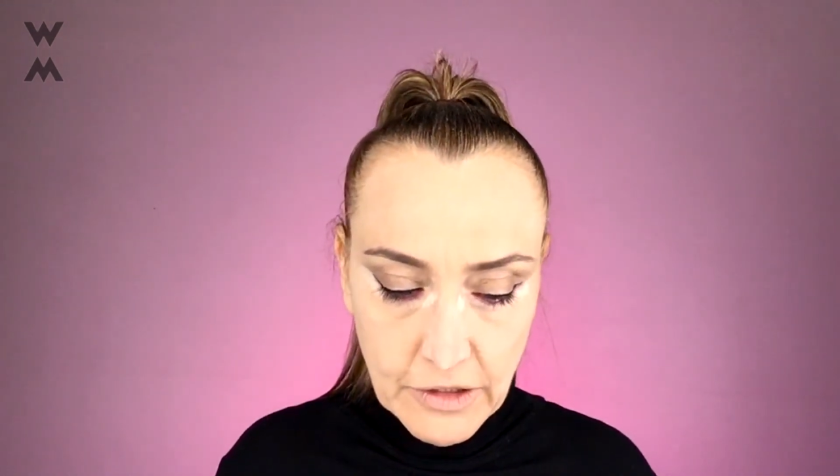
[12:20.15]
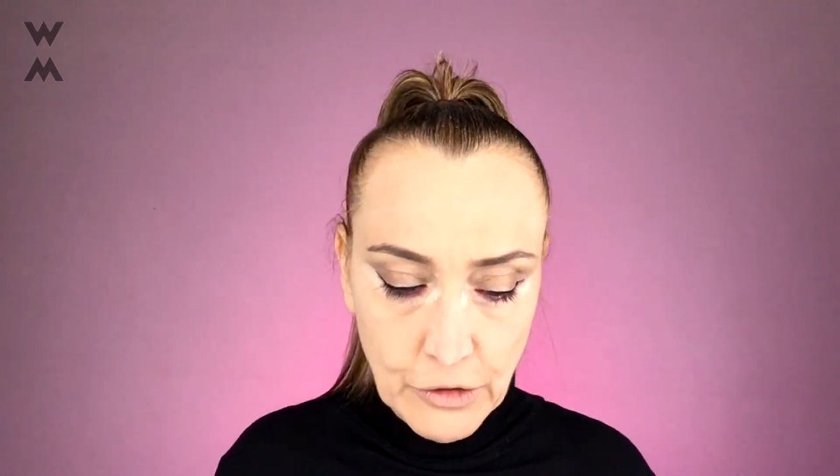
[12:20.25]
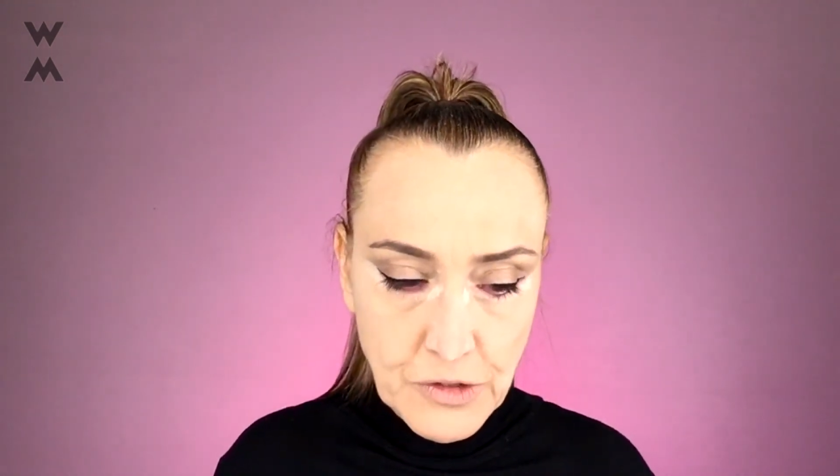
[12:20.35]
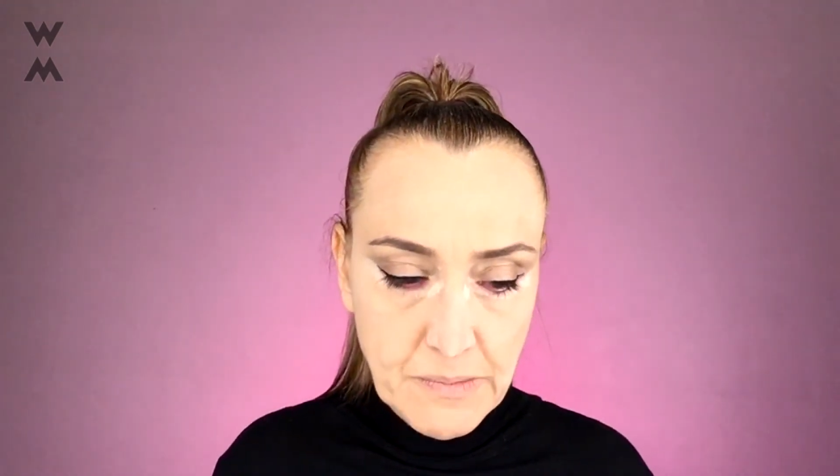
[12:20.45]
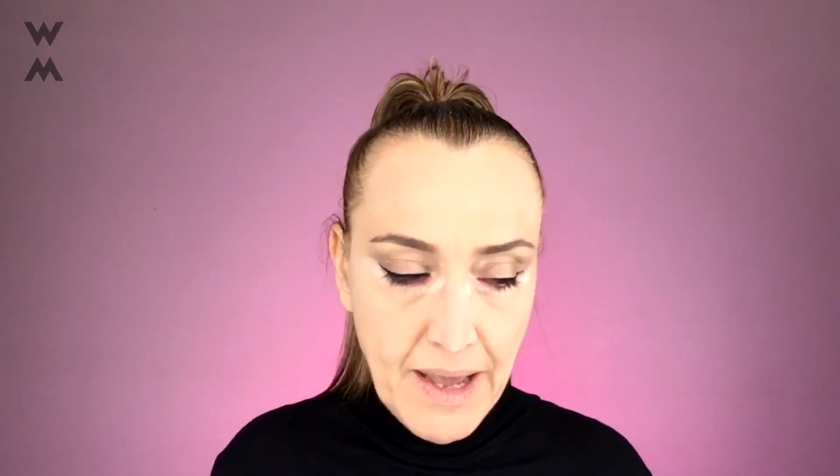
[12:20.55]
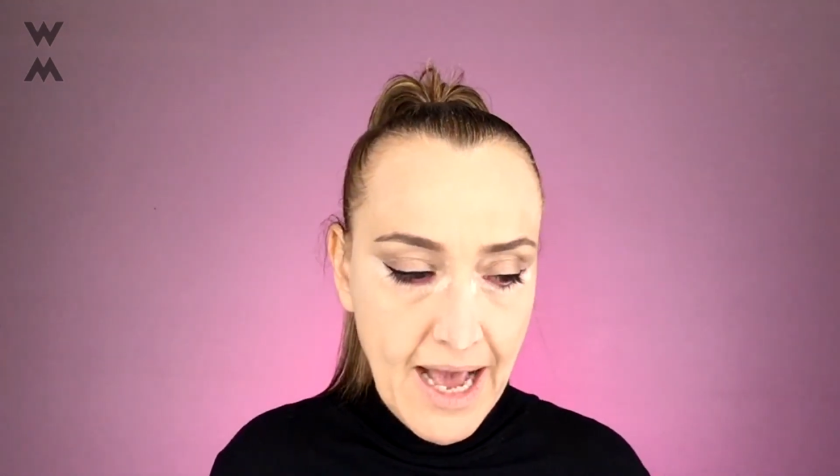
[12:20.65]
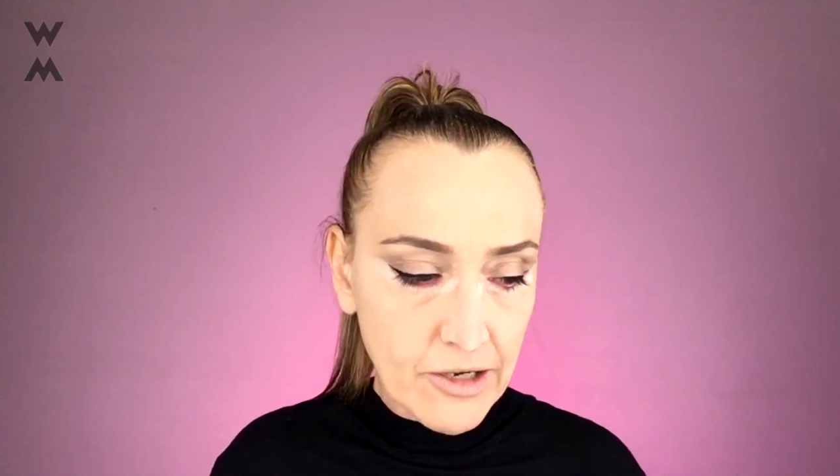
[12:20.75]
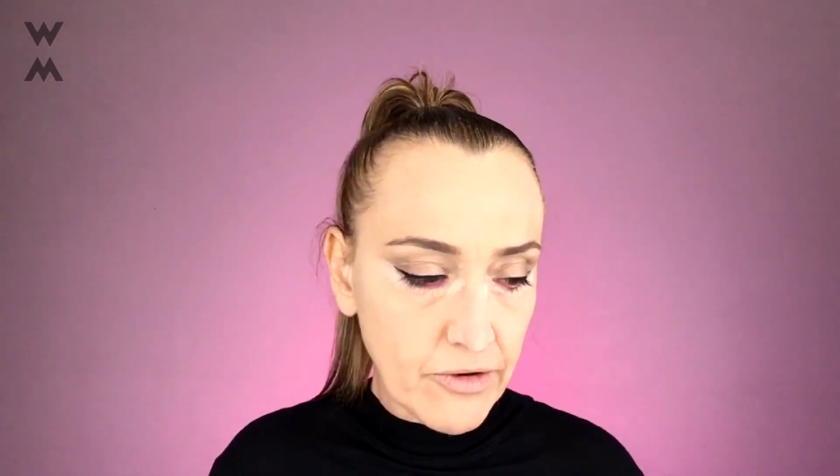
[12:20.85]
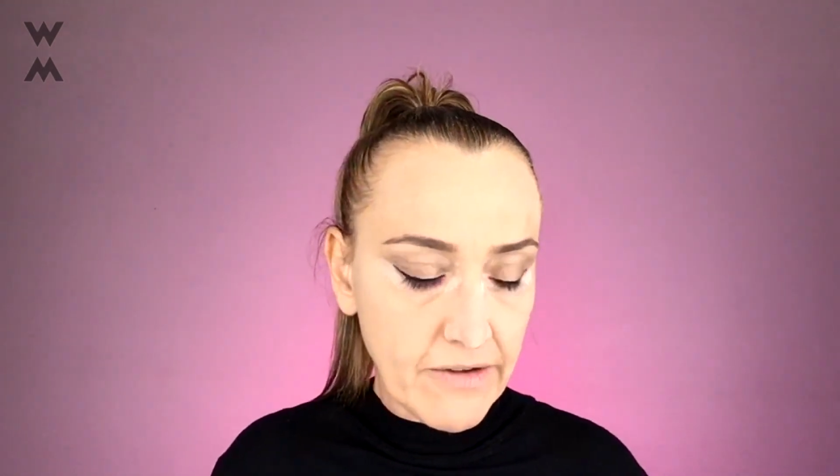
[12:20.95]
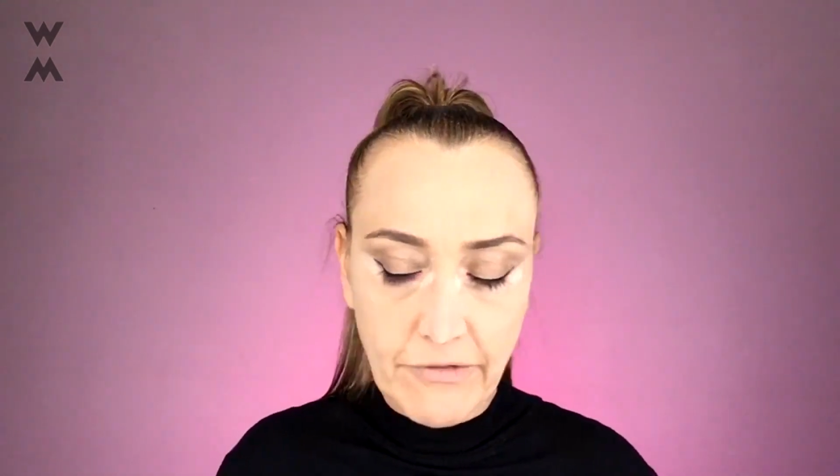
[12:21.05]
the loose
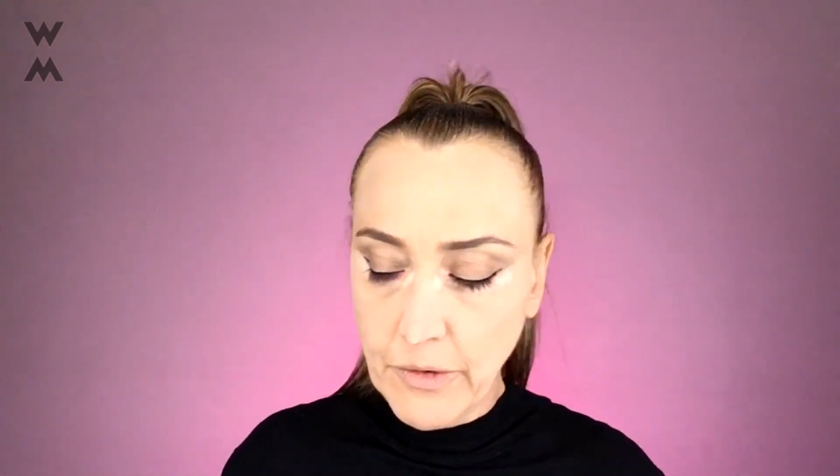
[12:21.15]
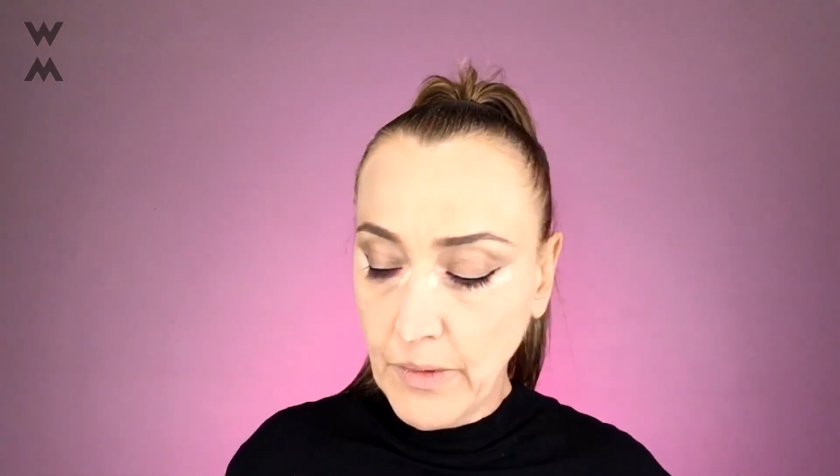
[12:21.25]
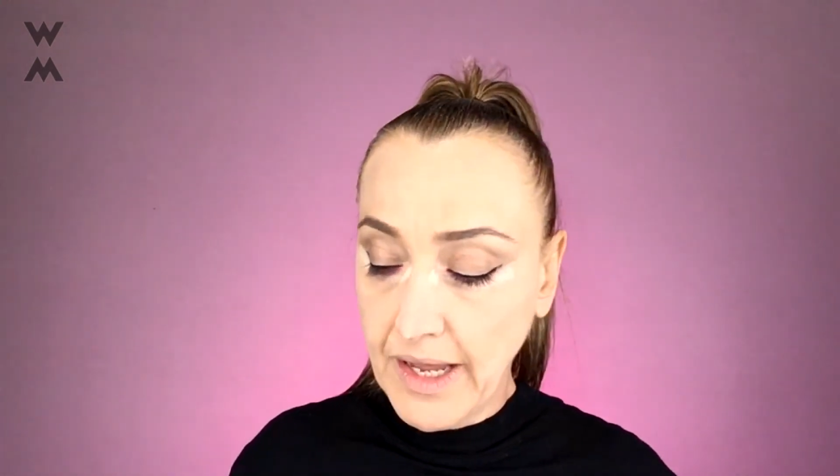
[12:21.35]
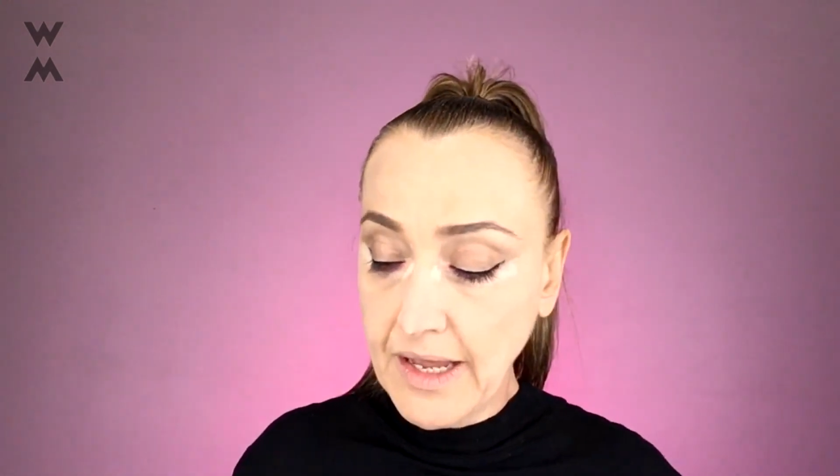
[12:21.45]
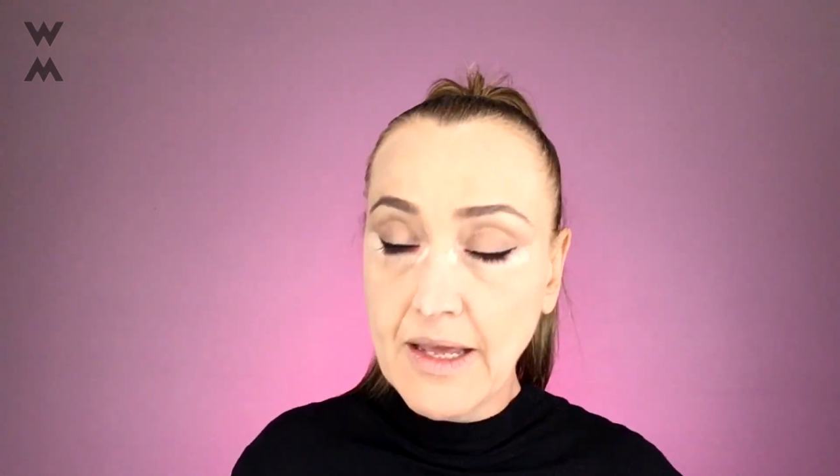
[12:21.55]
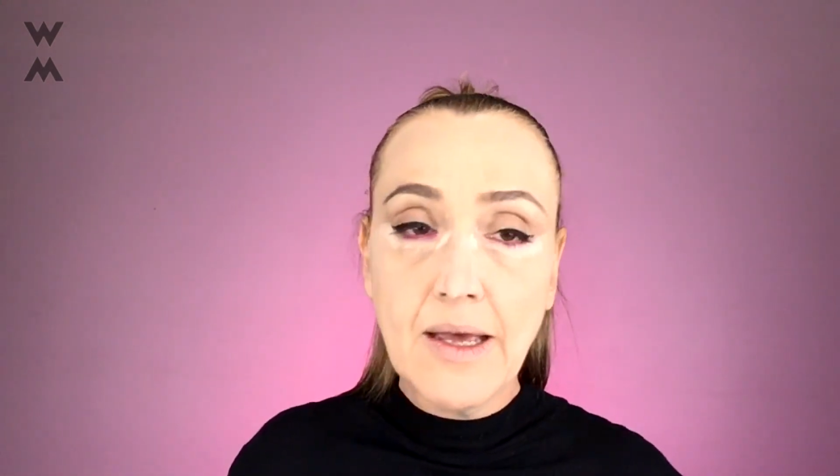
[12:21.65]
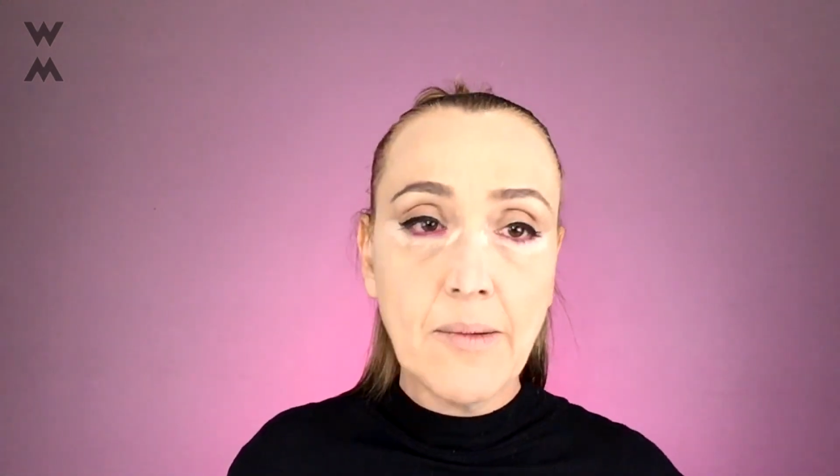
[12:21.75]
powder everywhere,